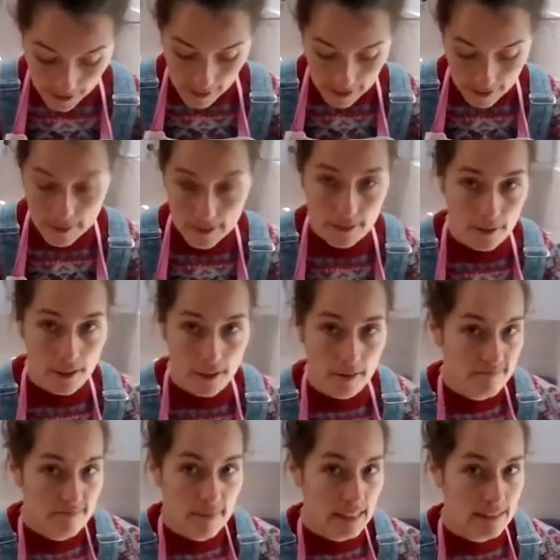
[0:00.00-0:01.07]
just make them into
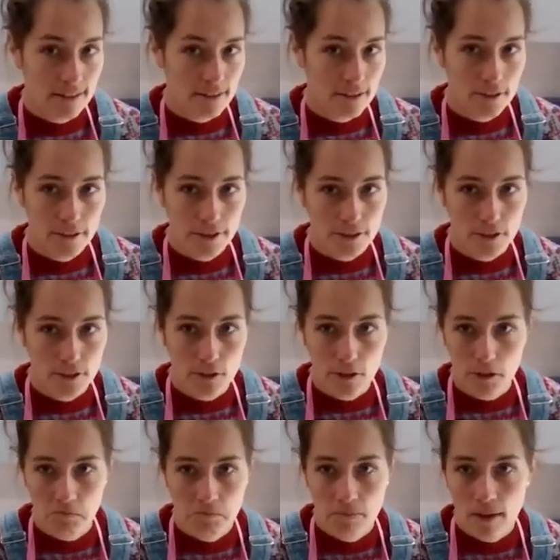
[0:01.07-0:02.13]
pasta sauce,
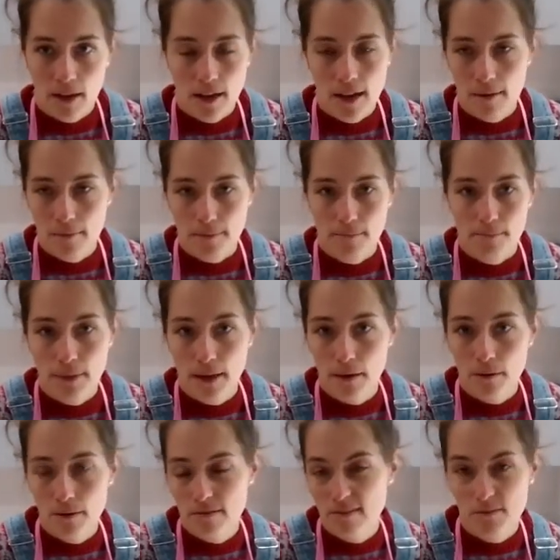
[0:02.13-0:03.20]
or
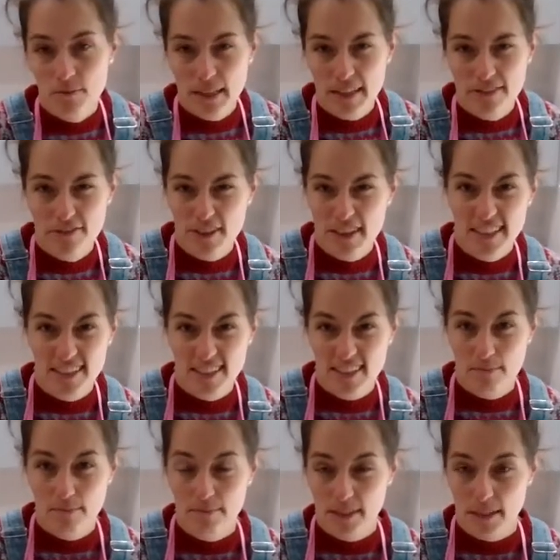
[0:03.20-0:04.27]
but we freeze
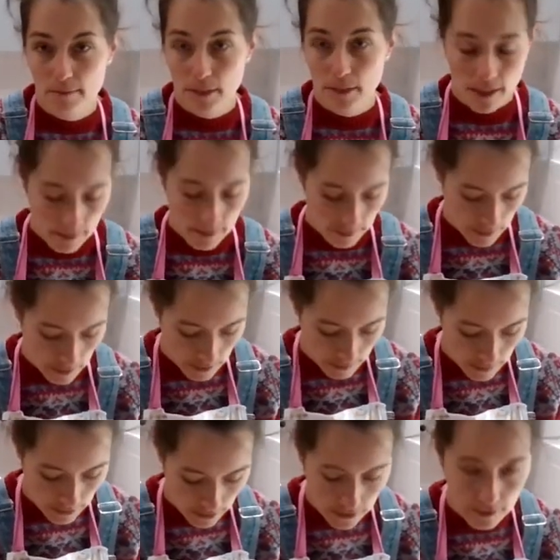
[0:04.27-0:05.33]
them
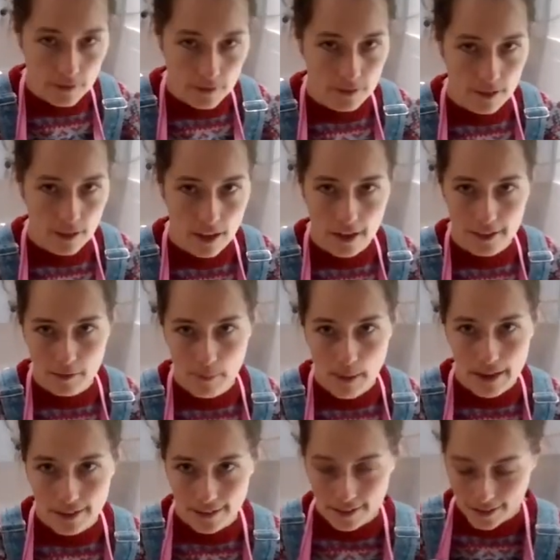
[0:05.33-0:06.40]
sometimes because it
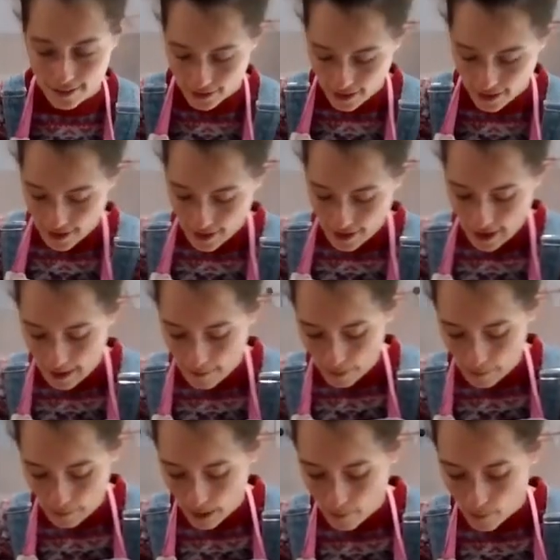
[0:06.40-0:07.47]
depends.
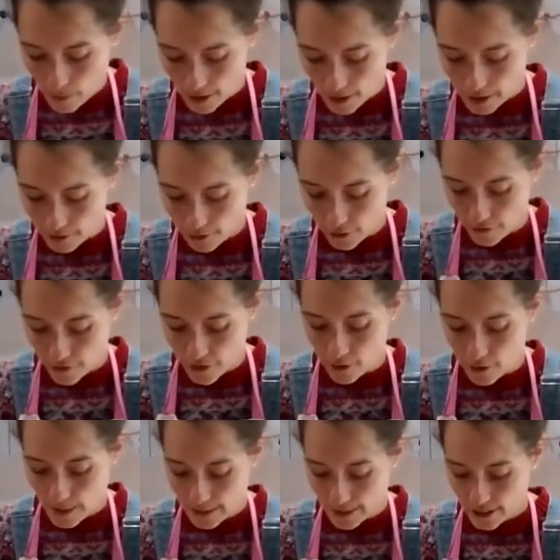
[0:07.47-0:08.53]
My mum works for a food
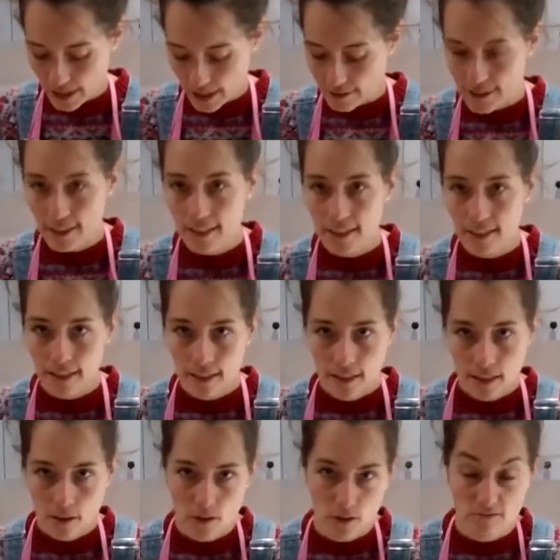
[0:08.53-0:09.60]
waste charity,
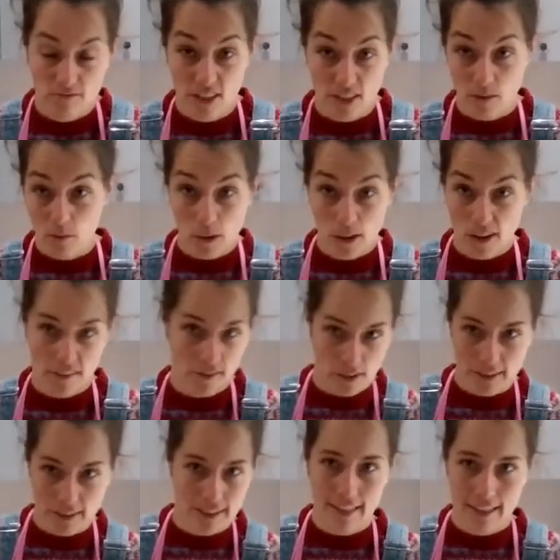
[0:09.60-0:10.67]
or doesn't work,
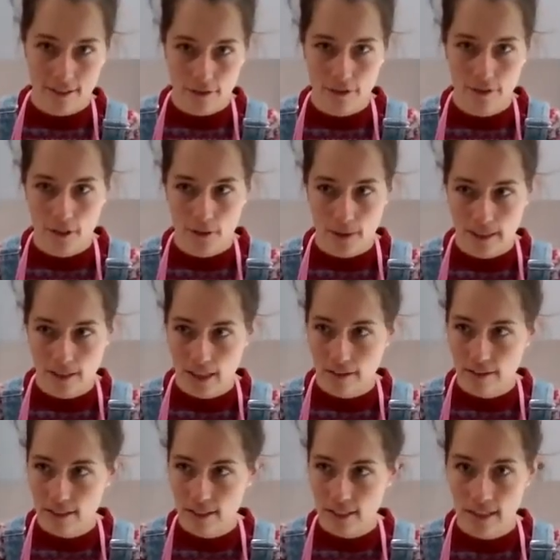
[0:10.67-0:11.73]
volunteers for a food waste
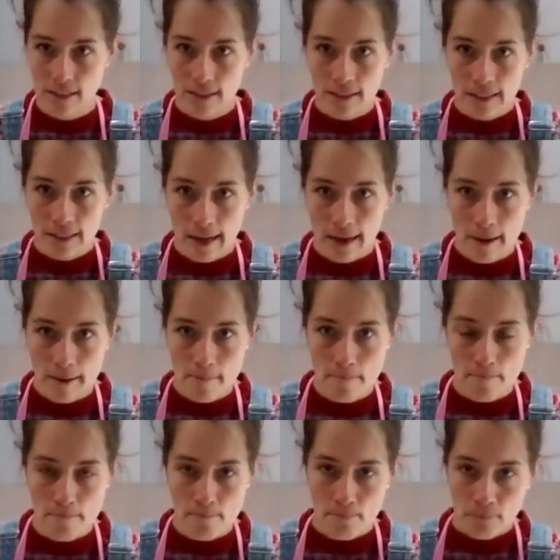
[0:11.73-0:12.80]
charity.
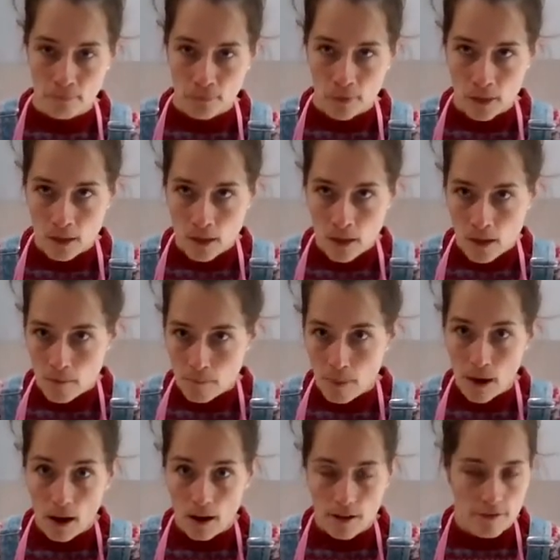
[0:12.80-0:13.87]

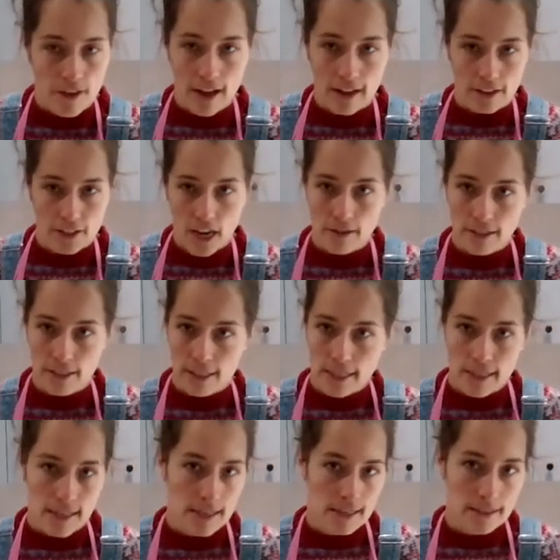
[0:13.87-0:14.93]
Part of that
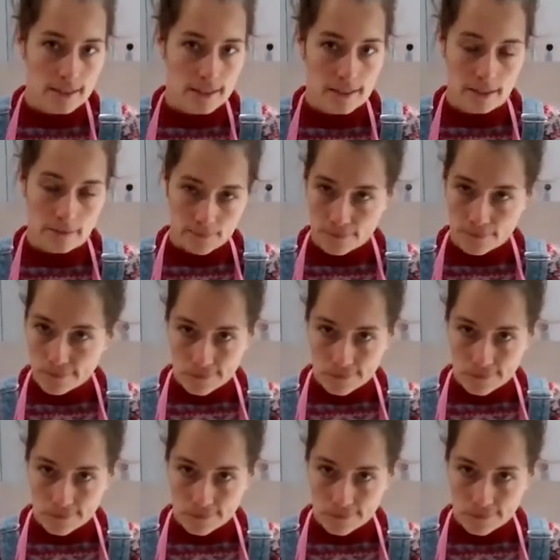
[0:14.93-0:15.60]
charity is